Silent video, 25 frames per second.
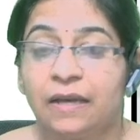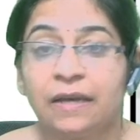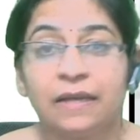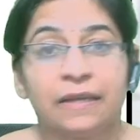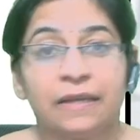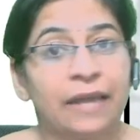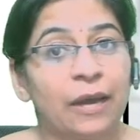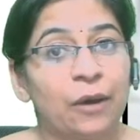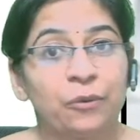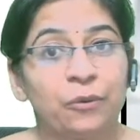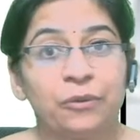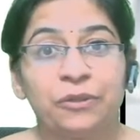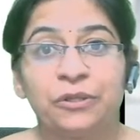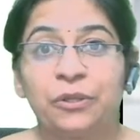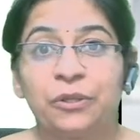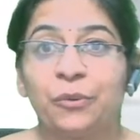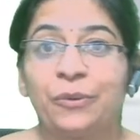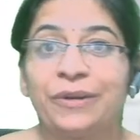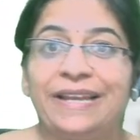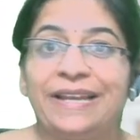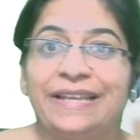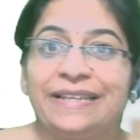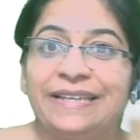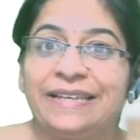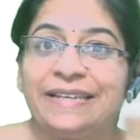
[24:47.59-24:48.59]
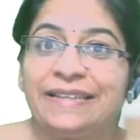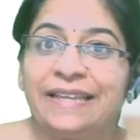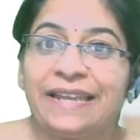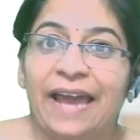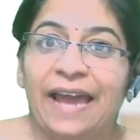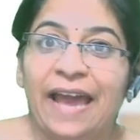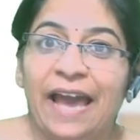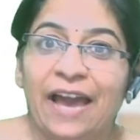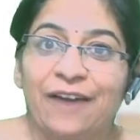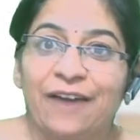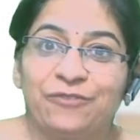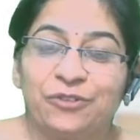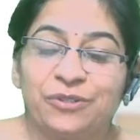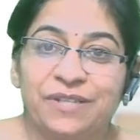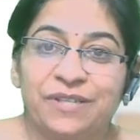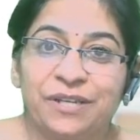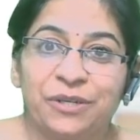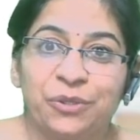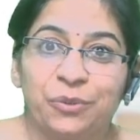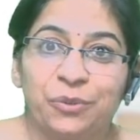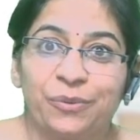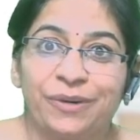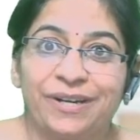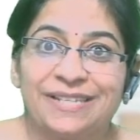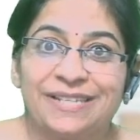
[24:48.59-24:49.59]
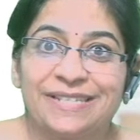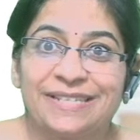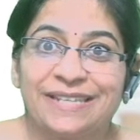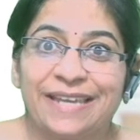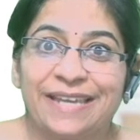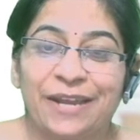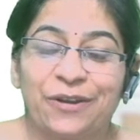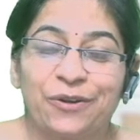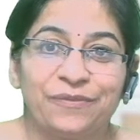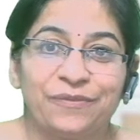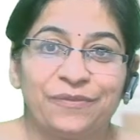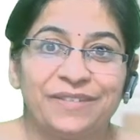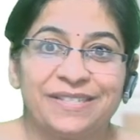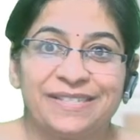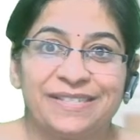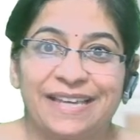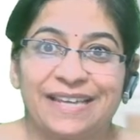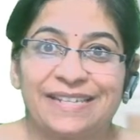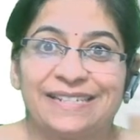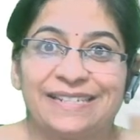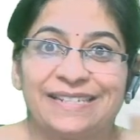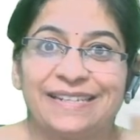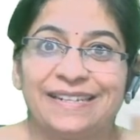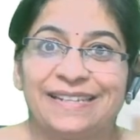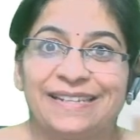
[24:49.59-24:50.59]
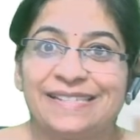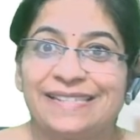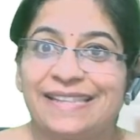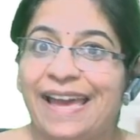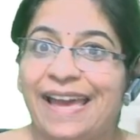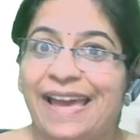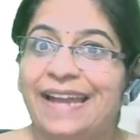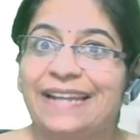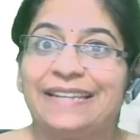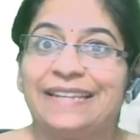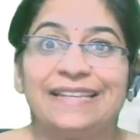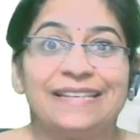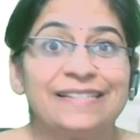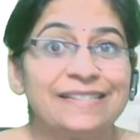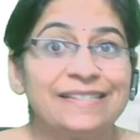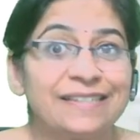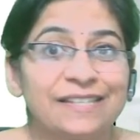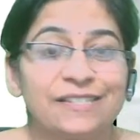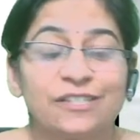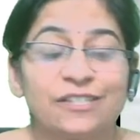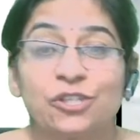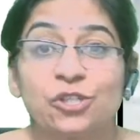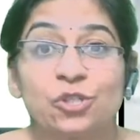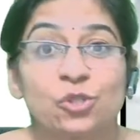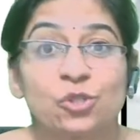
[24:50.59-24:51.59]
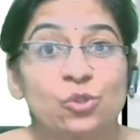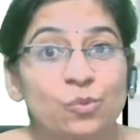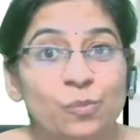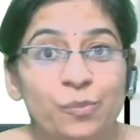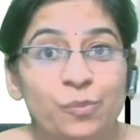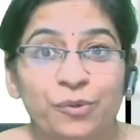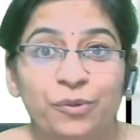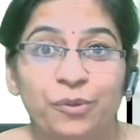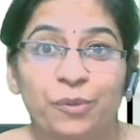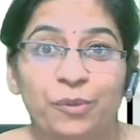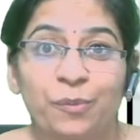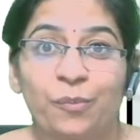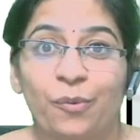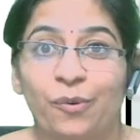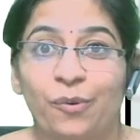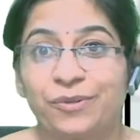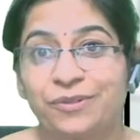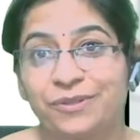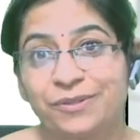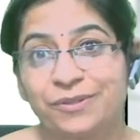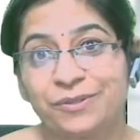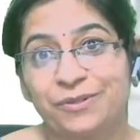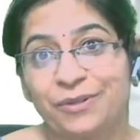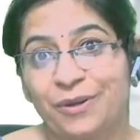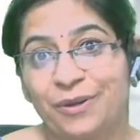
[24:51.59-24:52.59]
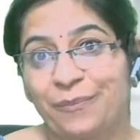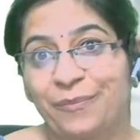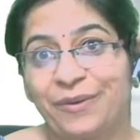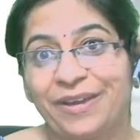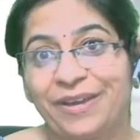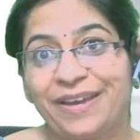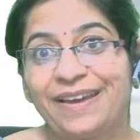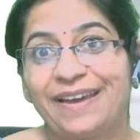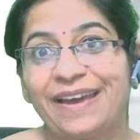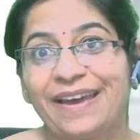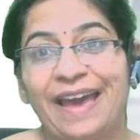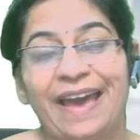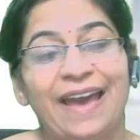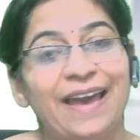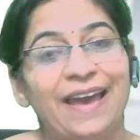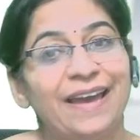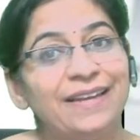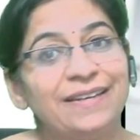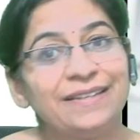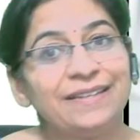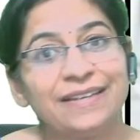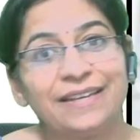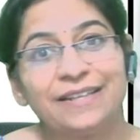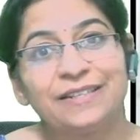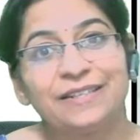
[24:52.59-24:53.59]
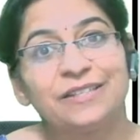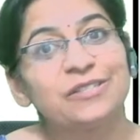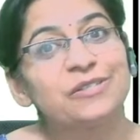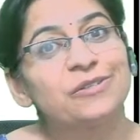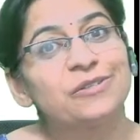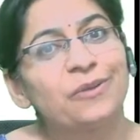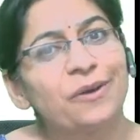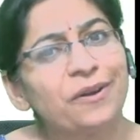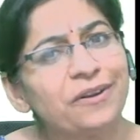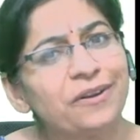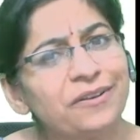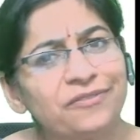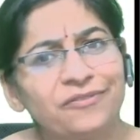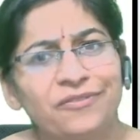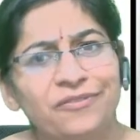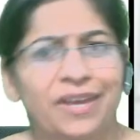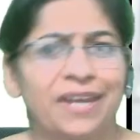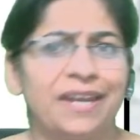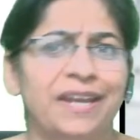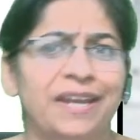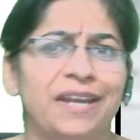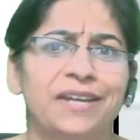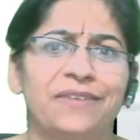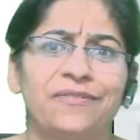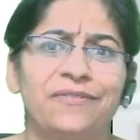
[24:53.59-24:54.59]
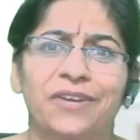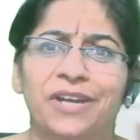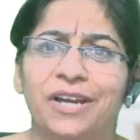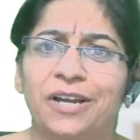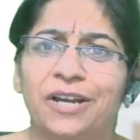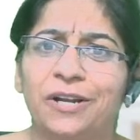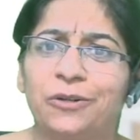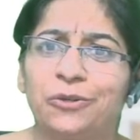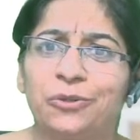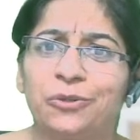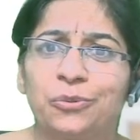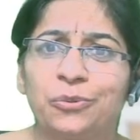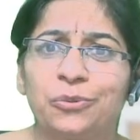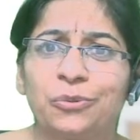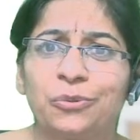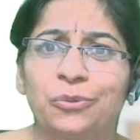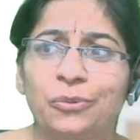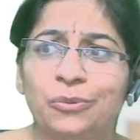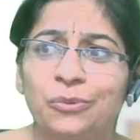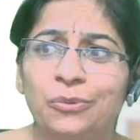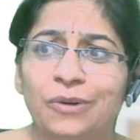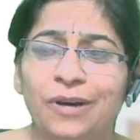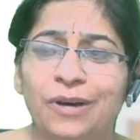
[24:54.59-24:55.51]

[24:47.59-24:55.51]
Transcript: Now, the only thing that I have to say towards the end of the session is that this is a super important topic and it is not very difficult to